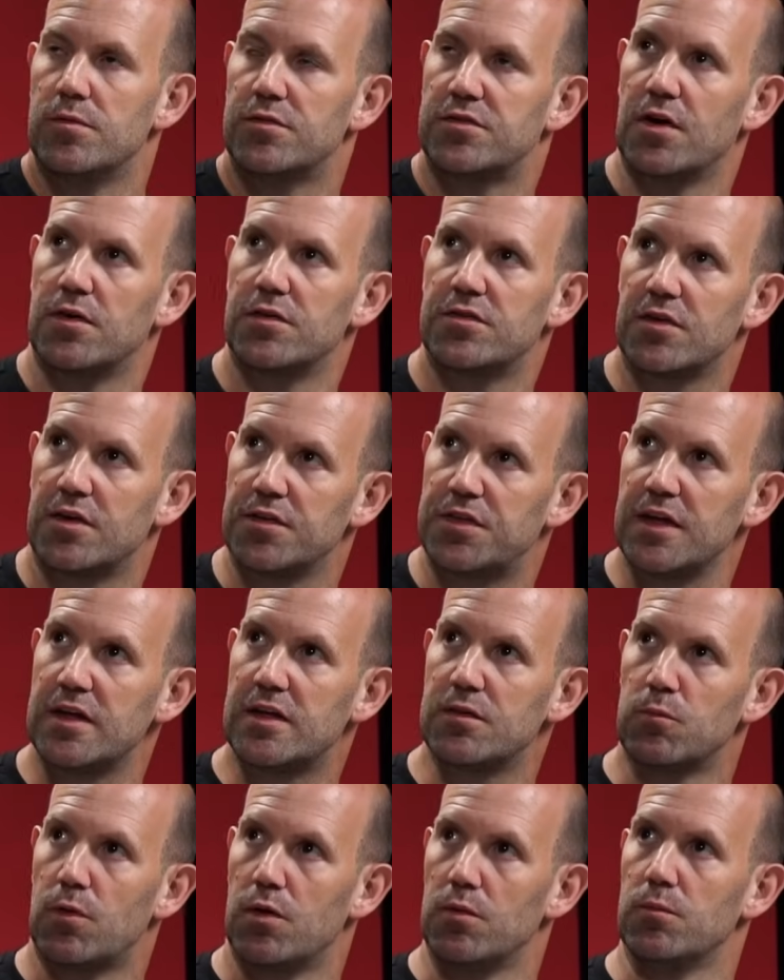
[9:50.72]
So I
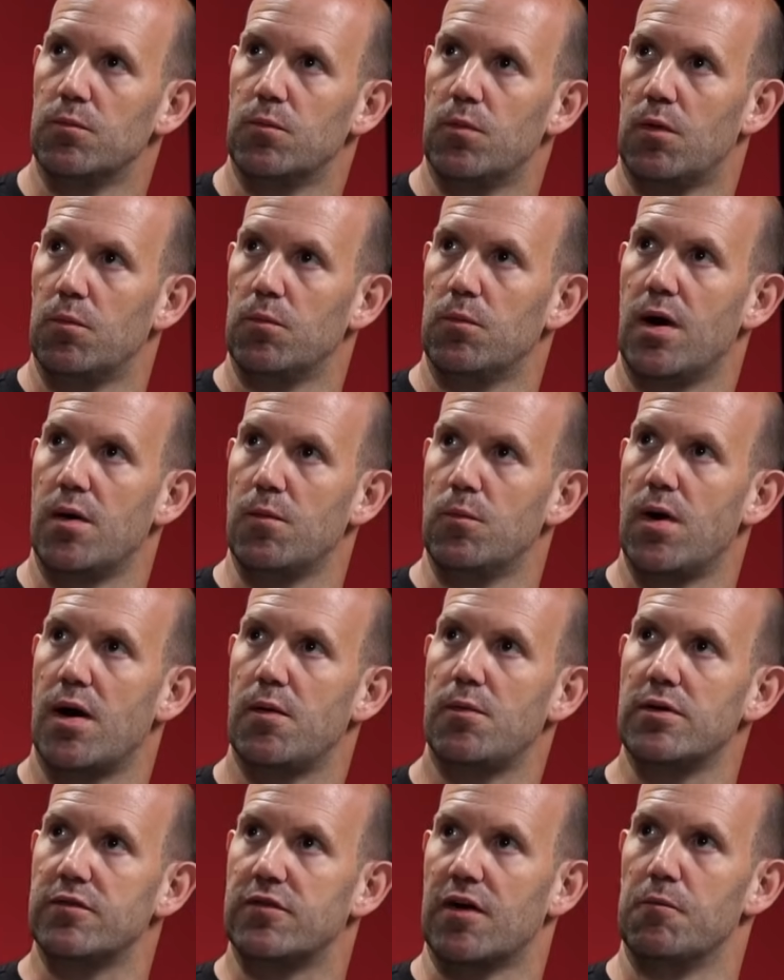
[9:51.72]
think
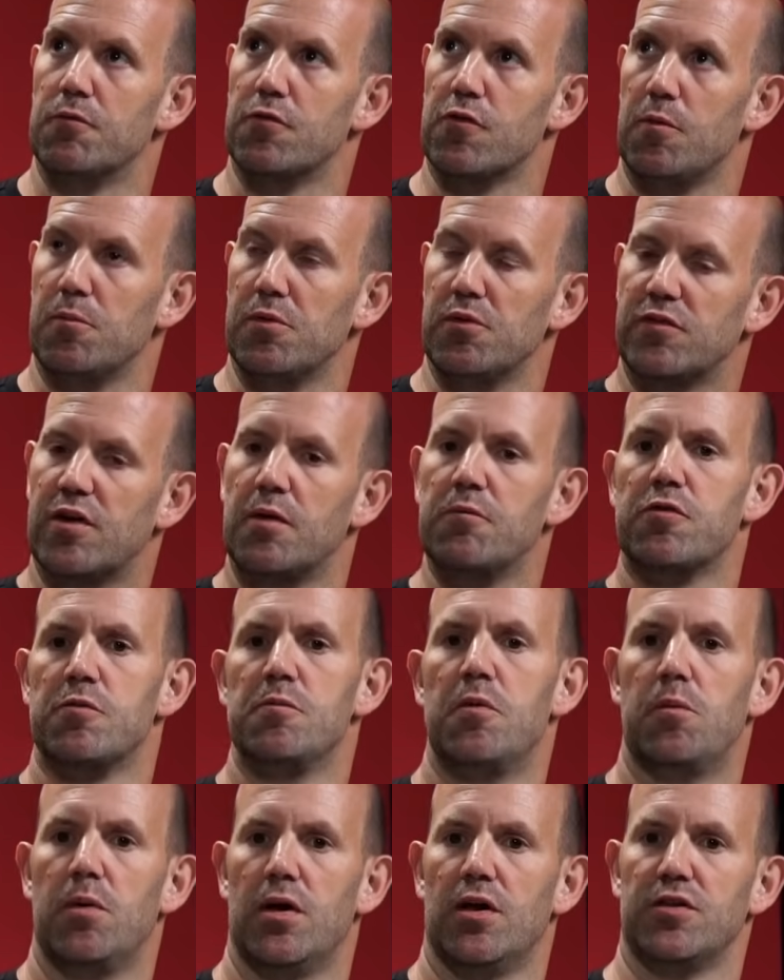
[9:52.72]
where we've come from
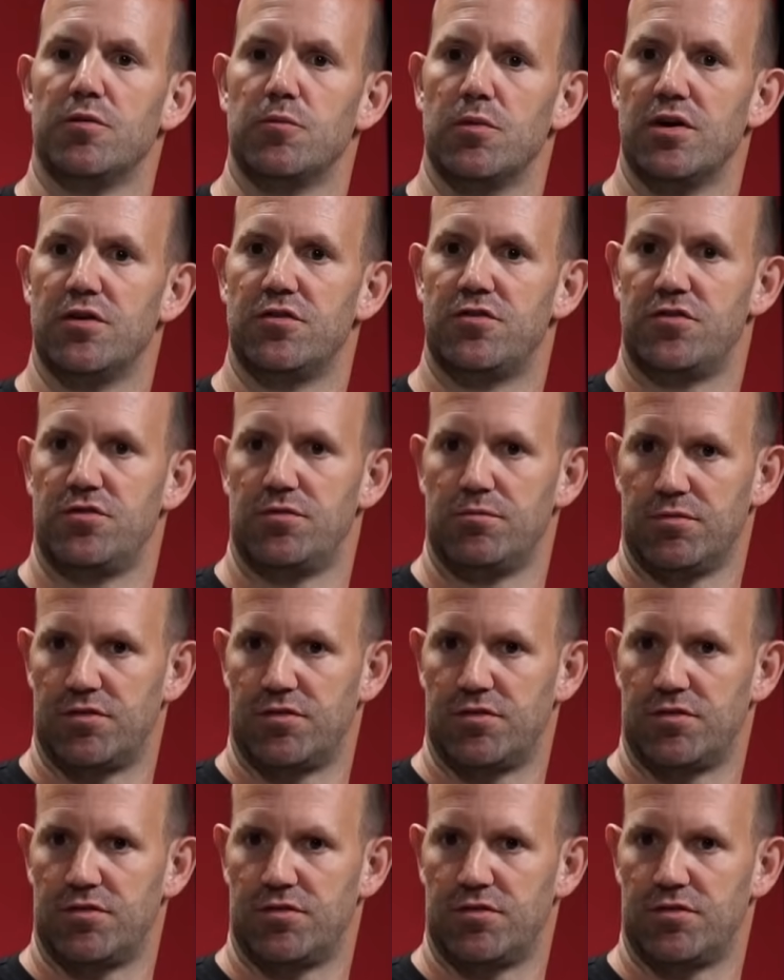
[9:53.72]
a world in which